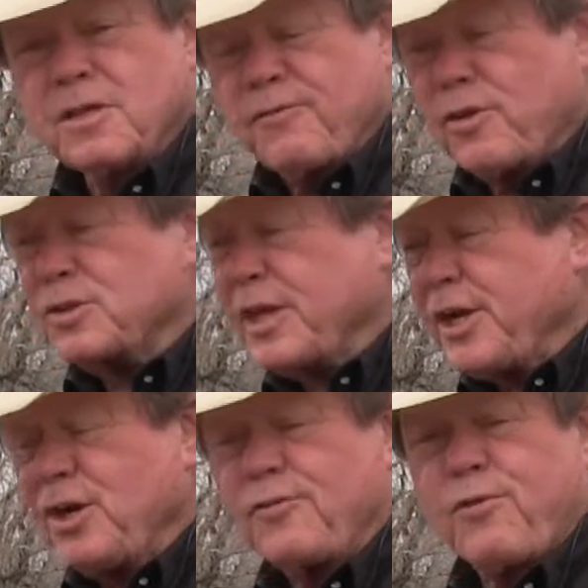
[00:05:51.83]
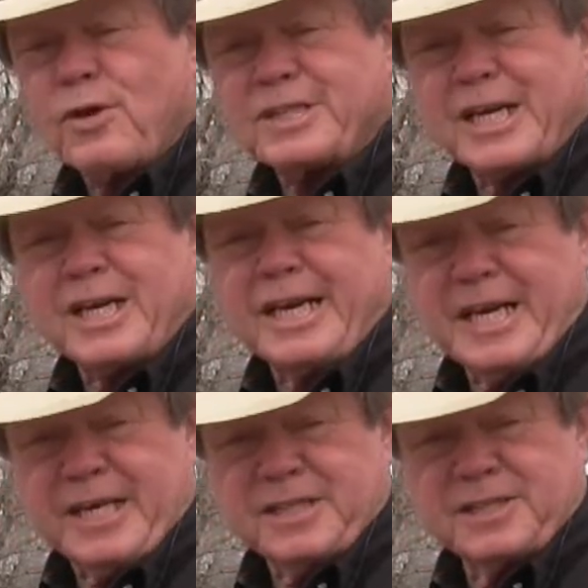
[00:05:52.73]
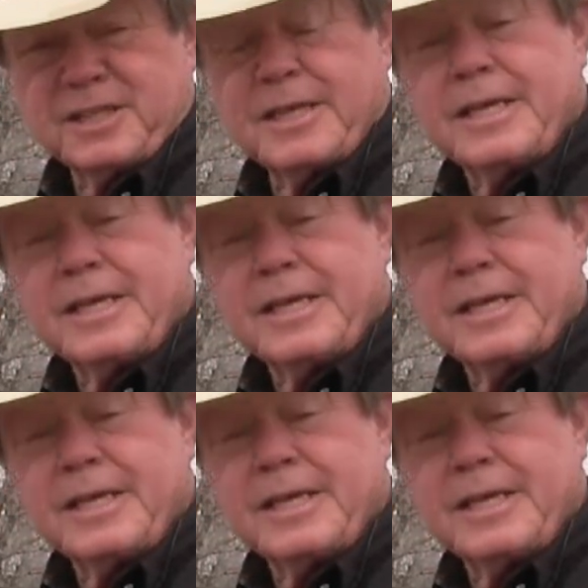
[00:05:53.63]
the first thing you look for is the cleanliness.